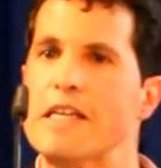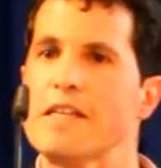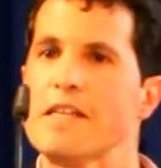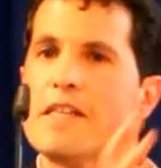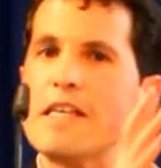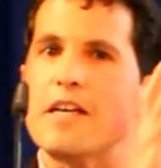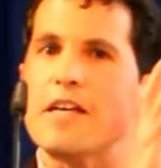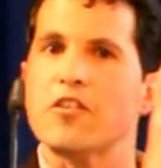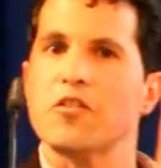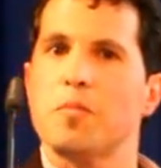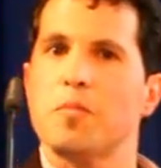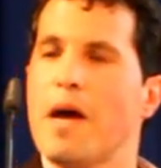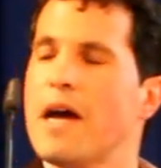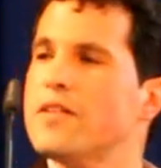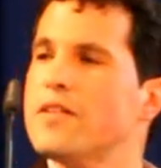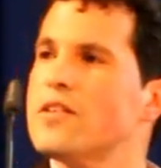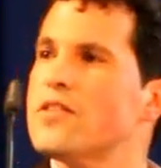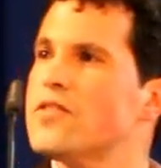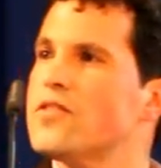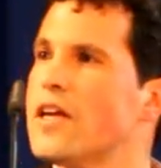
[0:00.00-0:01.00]
in the
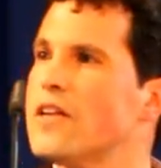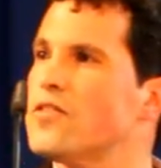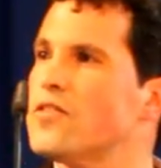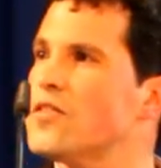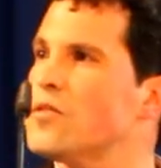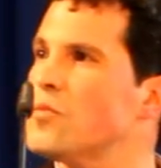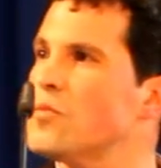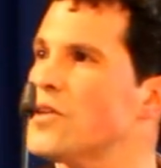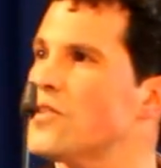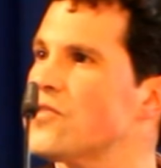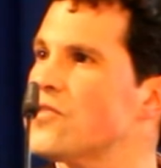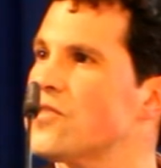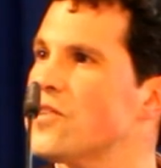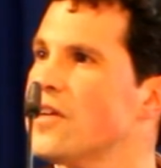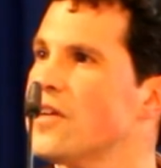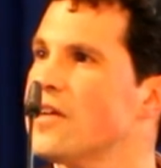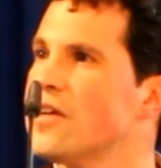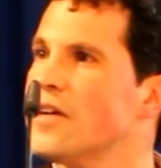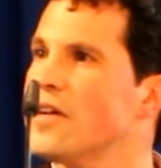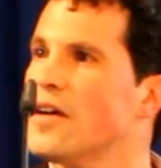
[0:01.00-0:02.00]
expanded sense in which
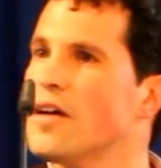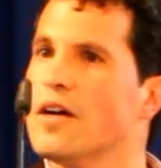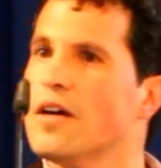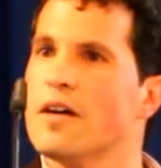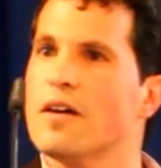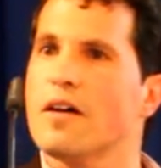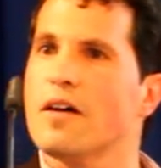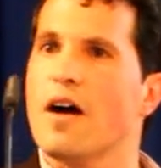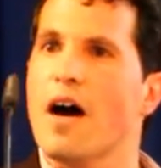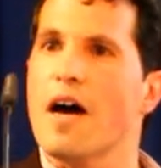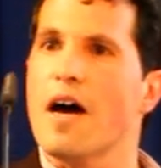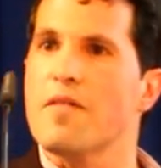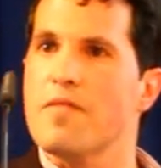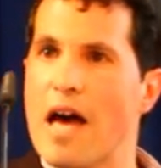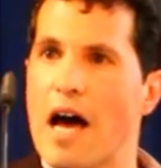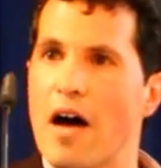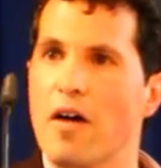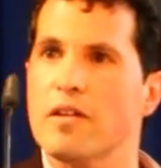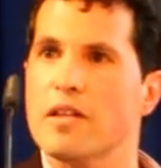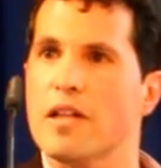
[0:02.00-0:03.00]
I've
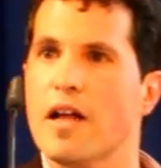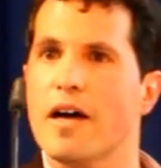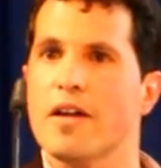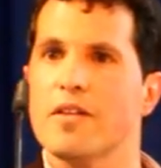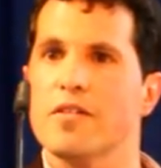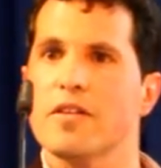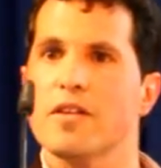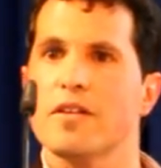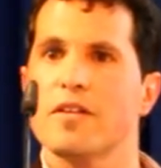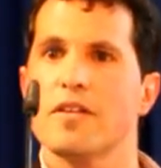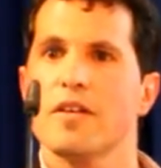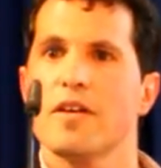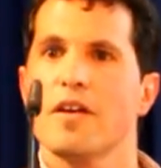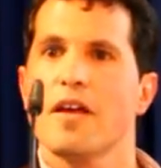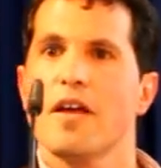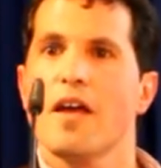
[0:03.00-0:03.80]
outlined it,